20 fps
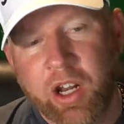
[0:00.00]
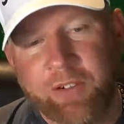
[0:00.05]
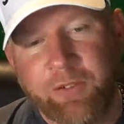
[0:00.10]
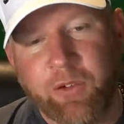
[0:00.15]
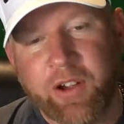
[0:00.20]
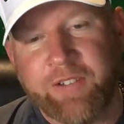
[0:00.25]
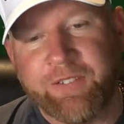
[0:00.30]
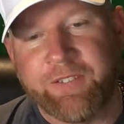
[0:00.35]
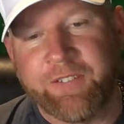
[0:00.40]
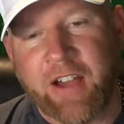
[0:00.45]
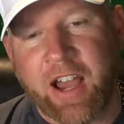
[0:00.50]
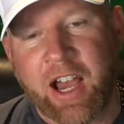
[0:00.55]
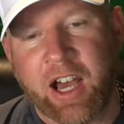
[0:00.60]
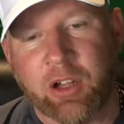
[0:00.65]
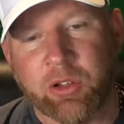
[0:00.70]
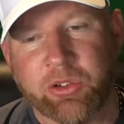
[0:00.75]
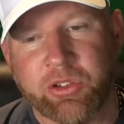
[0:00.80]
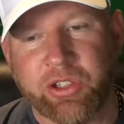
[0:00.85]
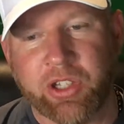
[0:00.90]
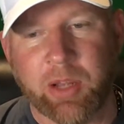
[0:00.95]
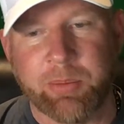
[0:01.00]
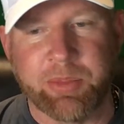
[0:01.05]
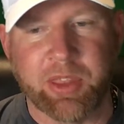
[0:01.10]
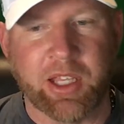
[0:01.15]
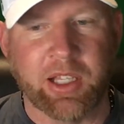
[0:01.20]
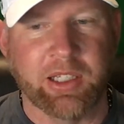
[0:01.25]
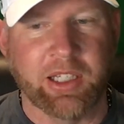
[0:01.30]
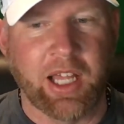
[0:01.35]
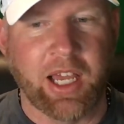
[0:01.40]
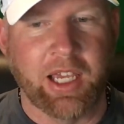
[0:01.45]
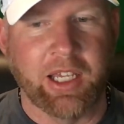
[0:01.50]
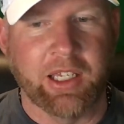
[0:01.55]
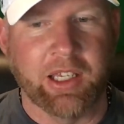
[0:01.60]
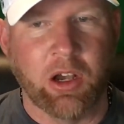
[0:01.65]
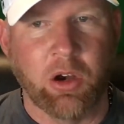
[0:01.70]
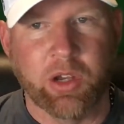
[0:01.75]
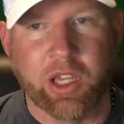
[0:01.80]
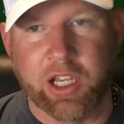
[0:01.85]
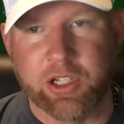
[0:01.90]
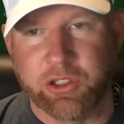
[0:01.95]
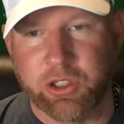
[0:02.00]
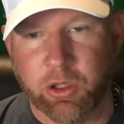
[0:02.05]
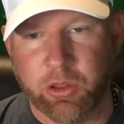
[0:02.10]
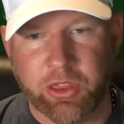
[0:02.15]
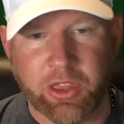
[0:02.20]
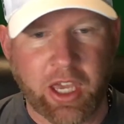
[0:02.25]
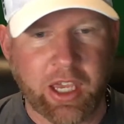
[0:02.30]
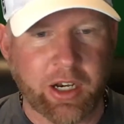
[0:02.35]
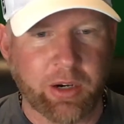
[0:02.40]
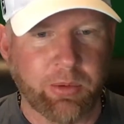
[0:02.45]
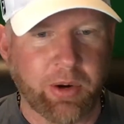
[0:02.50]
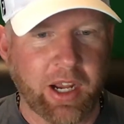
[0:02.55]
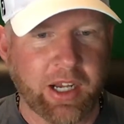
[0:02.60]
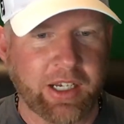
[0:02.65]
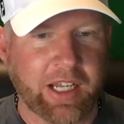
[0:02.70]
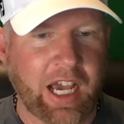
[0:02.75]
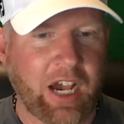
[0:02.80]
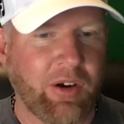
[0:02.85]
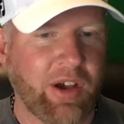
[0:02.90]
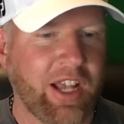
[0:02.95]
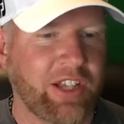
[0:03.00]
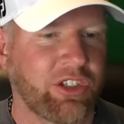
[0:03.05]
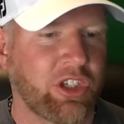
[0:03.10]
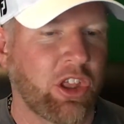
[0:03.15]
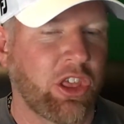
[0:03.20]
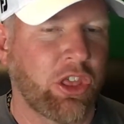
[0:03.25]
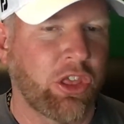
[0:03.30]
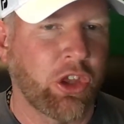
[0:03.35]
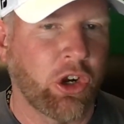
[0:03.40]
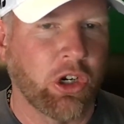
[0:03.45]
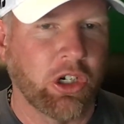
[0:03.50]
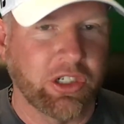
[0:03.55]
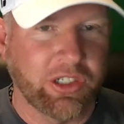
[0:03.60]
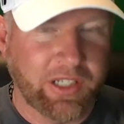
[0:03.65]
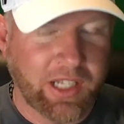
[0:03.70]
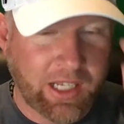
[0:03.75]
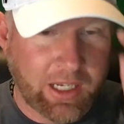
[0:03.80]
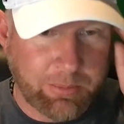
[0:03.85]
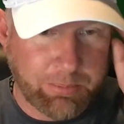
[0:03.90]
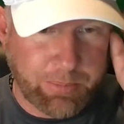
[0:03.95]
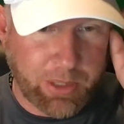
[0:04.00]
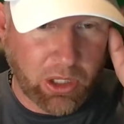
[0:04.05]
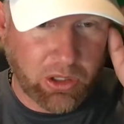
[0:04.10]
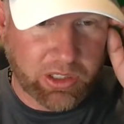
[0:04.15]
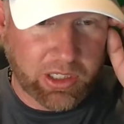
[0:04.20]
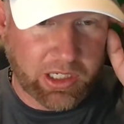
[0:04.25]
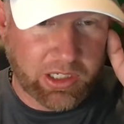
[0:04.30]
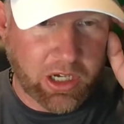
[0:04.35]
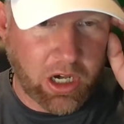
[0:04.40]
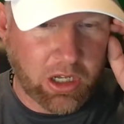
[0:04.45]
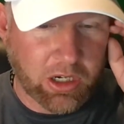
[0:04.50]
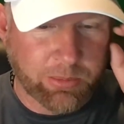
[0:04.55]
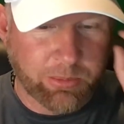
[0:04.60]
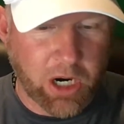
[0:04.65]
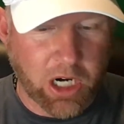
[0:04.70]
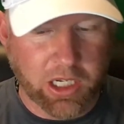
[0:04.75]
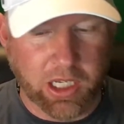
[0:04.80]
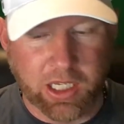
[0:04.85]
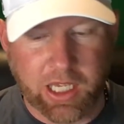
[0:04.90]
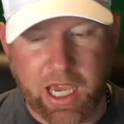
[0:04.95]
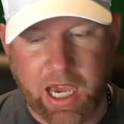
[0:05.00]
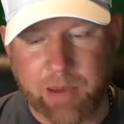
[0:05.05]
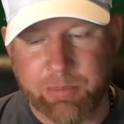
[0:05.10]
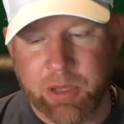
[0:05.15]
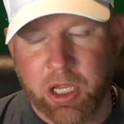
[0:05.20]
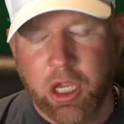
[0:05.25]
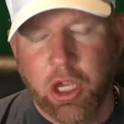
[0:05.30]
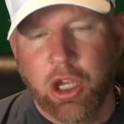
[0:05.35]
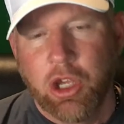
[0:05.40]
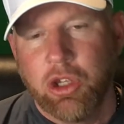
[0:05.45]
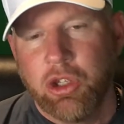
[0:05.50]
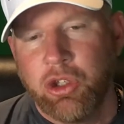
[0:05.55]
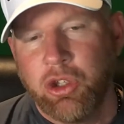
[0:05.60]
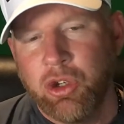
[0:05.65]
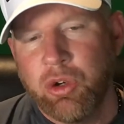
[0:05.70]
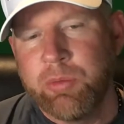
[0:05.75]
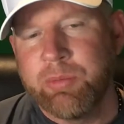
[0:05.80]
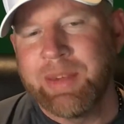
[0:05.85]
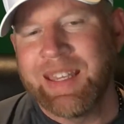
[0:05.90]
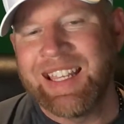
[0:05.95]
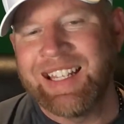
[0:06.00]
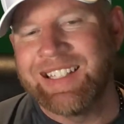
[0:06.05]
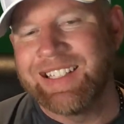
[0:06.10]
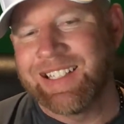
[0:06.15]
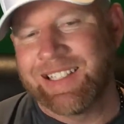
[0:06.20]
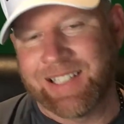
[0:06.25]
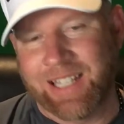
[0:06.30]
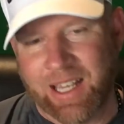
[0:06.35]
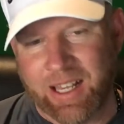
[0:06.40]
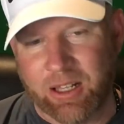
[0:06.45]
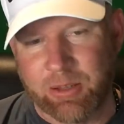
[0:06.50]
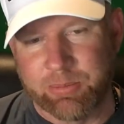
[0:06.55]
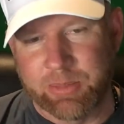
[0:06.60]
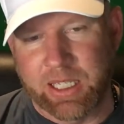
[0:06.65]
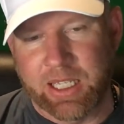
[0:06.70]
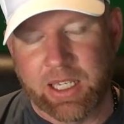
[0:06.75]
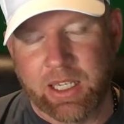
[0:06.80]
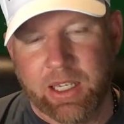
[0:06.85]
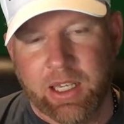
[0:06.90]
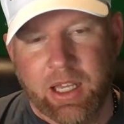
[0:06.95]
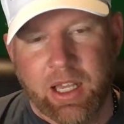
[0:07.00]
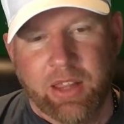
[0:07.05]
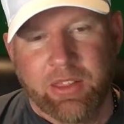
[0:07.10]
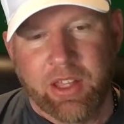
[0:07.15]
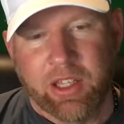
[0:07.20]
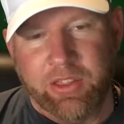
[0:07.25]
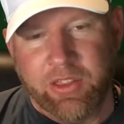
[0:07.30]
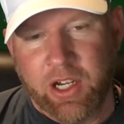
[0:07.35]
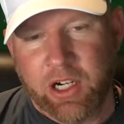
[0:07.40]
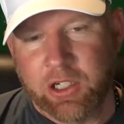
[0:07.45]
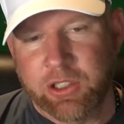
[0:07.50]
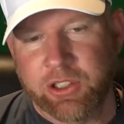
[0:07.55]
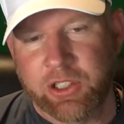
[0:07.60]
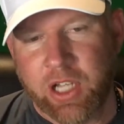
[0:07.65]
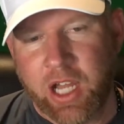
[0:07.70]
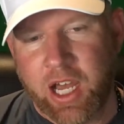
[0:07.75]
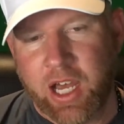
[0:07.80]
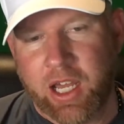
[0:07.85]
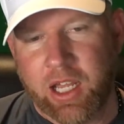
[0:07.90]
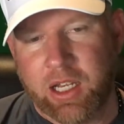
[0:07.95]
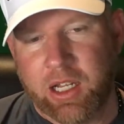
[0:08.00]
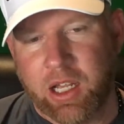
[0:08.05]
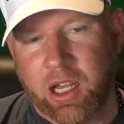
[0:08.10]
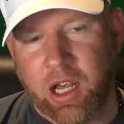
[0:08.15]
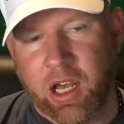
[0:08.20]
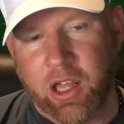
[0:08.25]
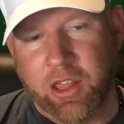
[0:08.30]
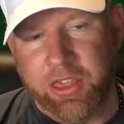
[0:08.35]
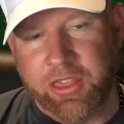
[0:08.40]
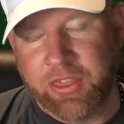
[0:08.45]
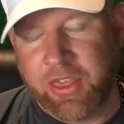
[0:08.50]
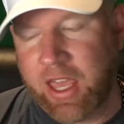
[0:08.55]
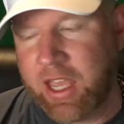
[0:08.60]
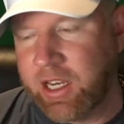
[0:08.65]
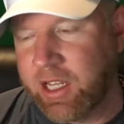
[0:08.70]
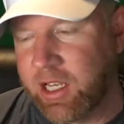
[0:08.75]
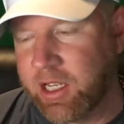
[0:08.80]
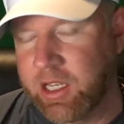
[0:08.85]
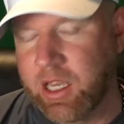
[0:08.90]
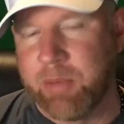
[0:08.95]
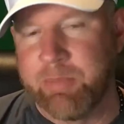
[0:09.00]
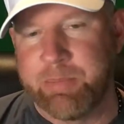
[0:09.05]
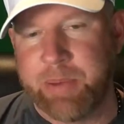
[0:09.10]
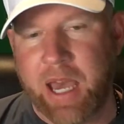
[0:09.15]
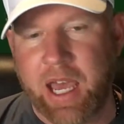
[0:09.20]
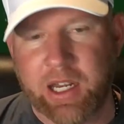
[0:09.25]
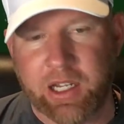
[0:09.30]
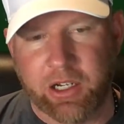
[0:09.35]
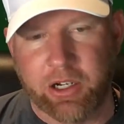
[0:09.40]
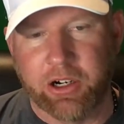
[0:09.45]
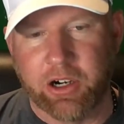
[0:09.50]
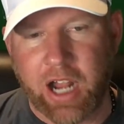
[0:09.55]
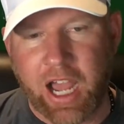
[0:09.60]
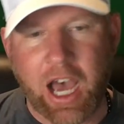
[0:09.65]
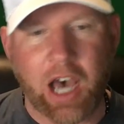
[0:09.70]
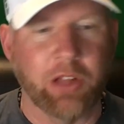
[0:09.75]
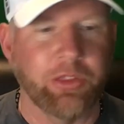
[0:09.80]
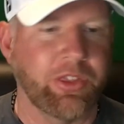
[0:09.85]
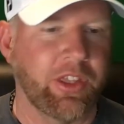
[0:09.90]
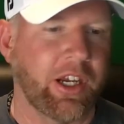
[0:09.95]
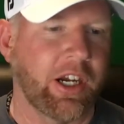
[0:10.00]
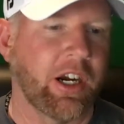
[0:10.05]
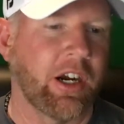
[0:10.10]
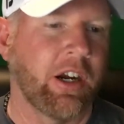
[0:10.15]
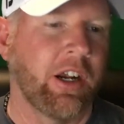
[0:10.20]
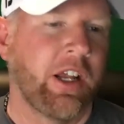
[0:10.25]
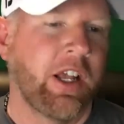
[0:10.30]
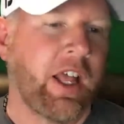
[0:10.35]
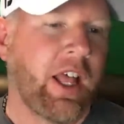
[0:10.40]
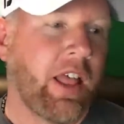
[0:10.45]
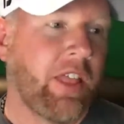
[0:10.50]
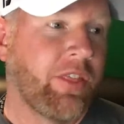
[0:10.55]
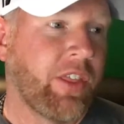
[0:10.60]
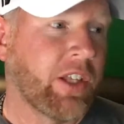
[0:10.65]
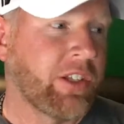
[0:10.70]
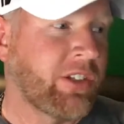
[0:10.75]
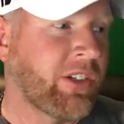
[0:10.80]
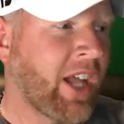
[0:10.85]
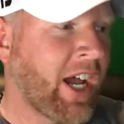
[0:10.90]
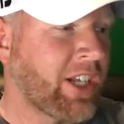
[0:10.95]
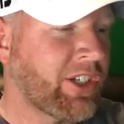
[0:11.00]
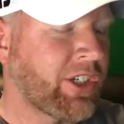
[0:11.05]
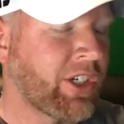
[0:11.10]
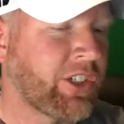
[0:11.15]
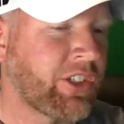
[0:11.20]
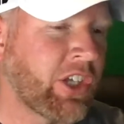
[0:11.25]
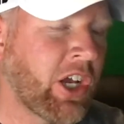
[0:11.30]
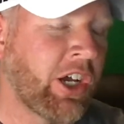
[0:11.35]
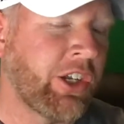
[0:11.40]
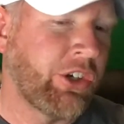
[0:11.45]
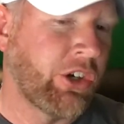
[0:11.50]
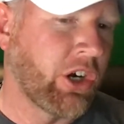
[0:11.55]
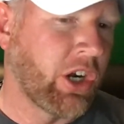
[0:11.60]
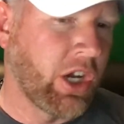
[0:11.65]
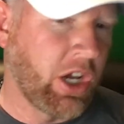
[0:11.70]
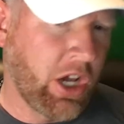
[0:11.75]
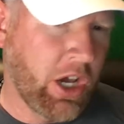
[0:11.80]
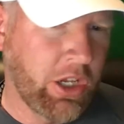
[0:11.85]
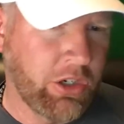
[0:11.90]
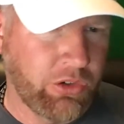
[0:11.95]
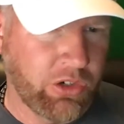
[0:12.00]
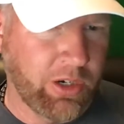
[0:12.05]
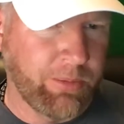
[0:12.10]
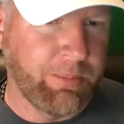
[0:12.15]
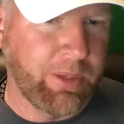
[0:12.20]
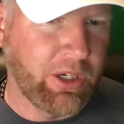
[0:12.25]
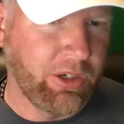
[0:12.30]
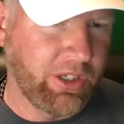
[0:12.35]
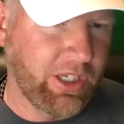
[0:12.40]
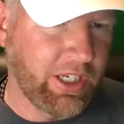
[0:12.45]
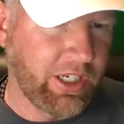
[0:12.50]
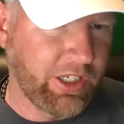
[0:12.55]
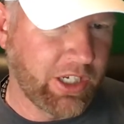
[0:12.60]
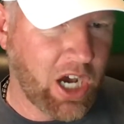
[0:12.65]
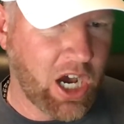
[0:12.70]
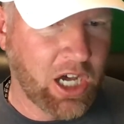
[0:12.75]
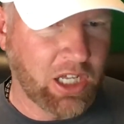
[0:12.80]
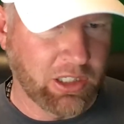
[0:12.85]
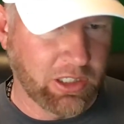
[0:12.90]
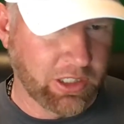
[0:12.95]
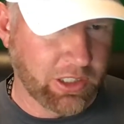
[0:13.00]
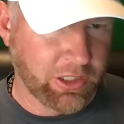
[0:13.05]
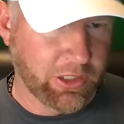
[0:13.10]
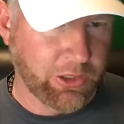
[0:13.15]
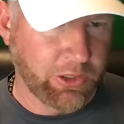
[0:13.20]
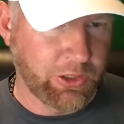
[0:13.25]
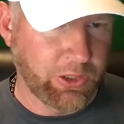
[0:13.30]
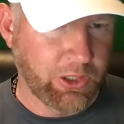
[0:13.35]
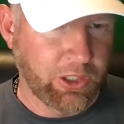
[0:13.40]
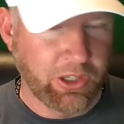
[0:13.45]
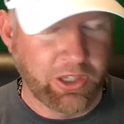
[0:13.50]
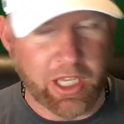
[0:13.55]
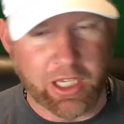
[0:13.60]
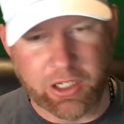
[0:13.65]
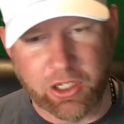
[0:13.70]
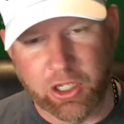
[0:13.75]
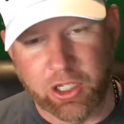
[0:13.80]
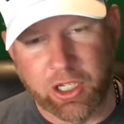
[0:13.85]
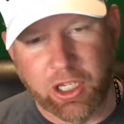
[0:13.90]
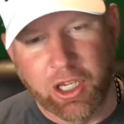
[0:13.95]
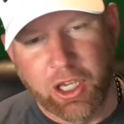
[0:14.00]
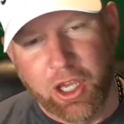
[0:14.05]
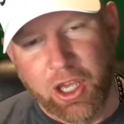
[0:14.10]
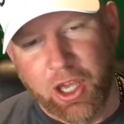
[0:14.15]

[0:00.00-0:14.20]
if we found something like, okay, so Theta right now has a $13 billion market cap. You mean to tell me that there's not a Theta competitor out there that's not just under $100 million that could